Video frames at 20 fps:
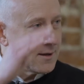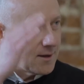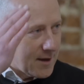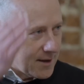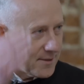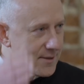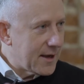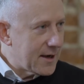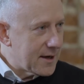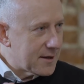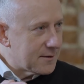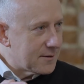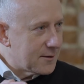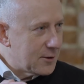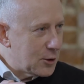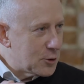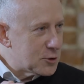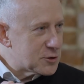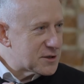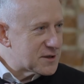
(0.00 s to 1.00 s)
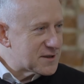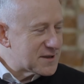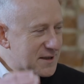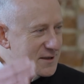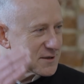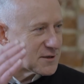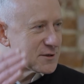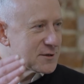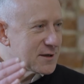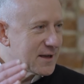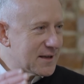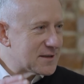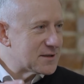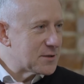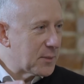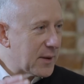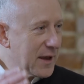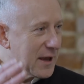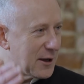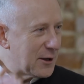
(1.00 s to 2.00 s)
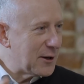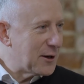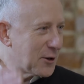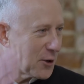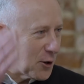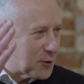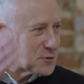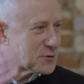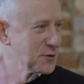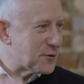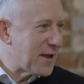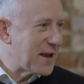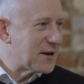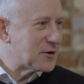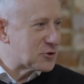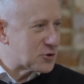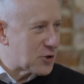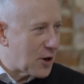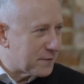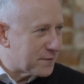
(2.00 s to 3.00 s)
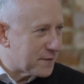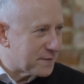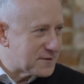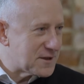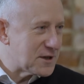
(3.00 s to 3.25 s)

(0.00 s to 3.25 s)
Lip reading: and then it loses its appeal and goes through that trough of